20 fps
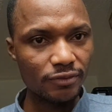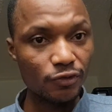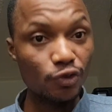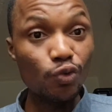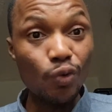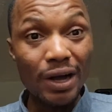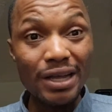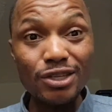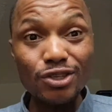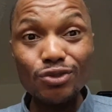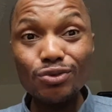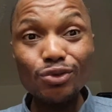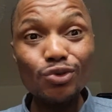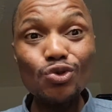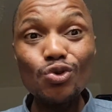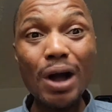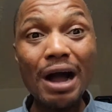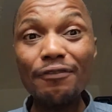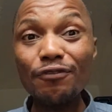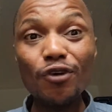Once
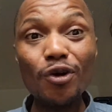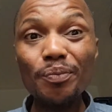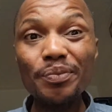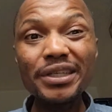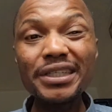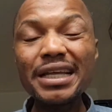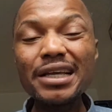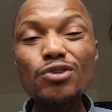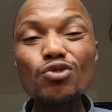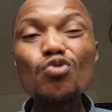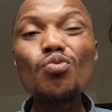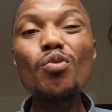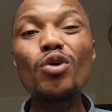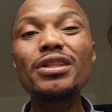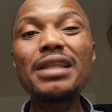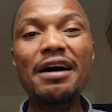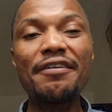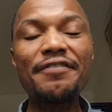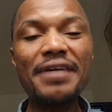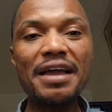you have completed school more
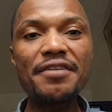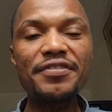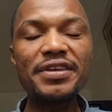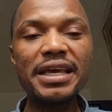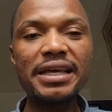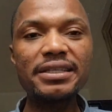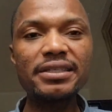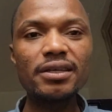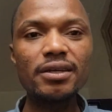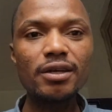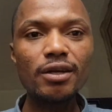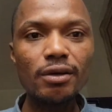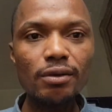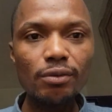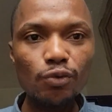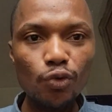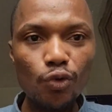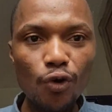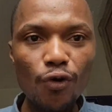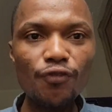than 5 years,
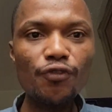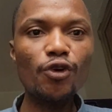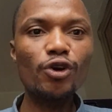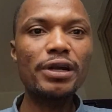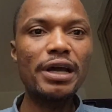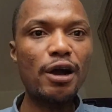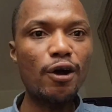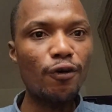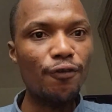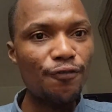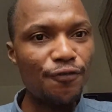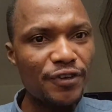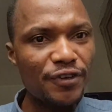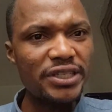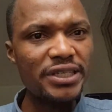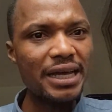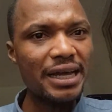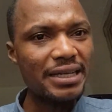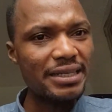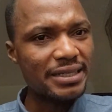go for the
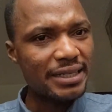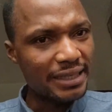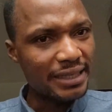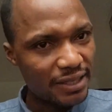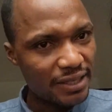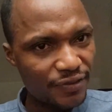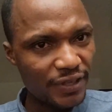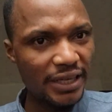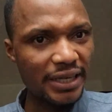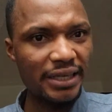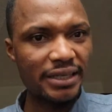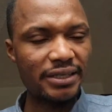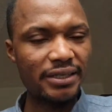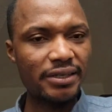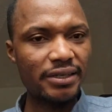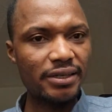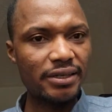official certificate.